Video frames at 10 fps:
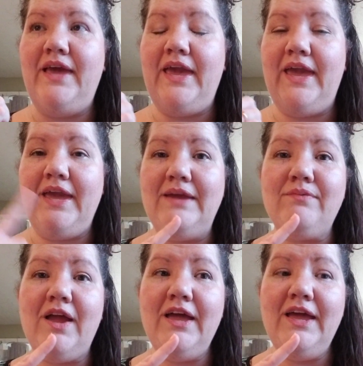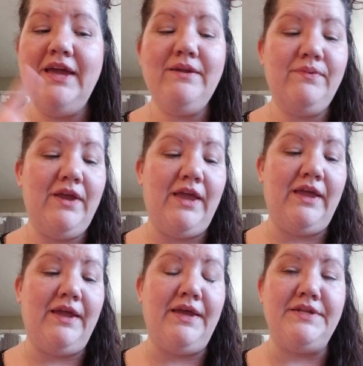Hayride
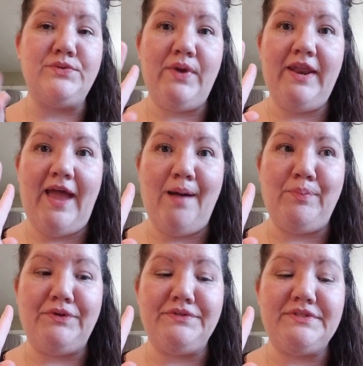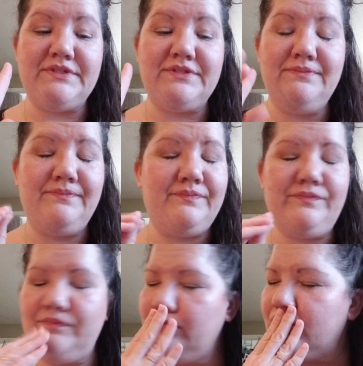and Red Apples.
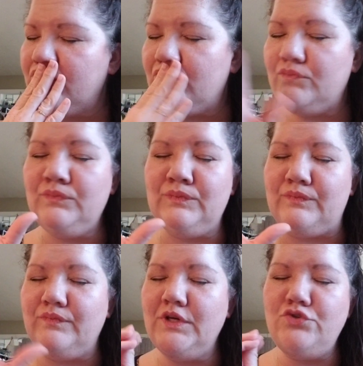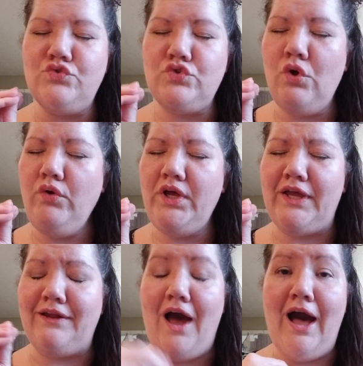So
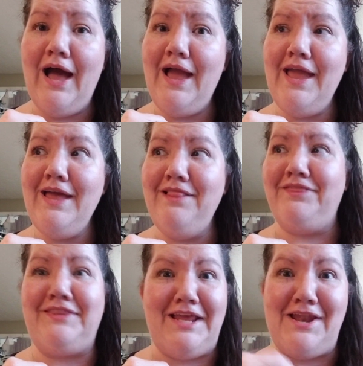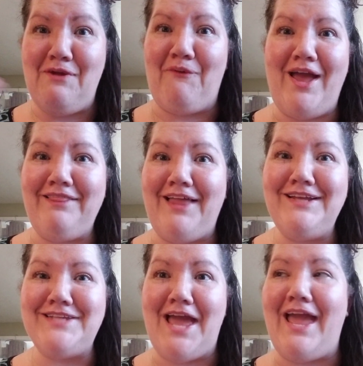good. I didn't know I
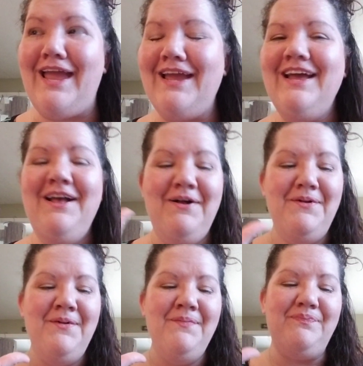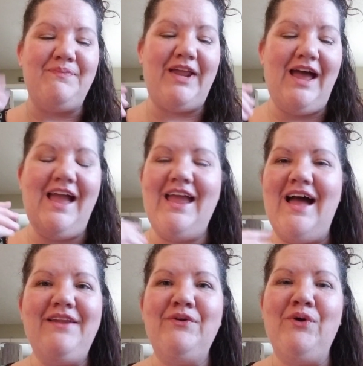liked hay, but
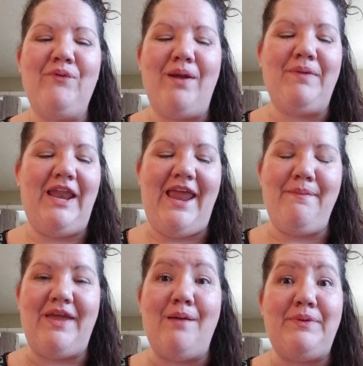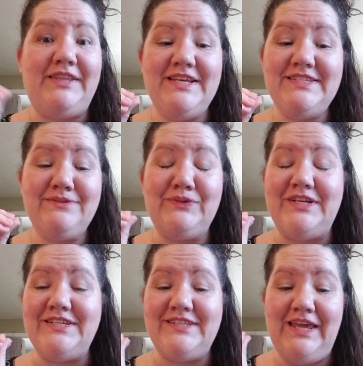I don't know what I'm going to name it yet. But this
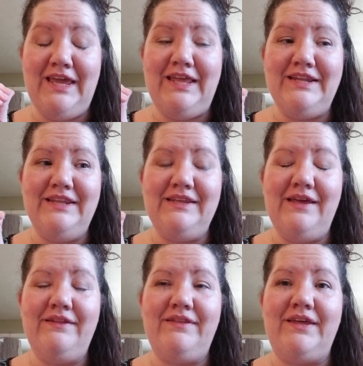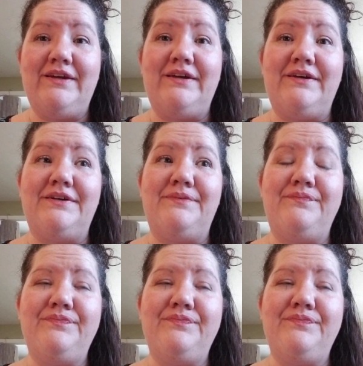was in the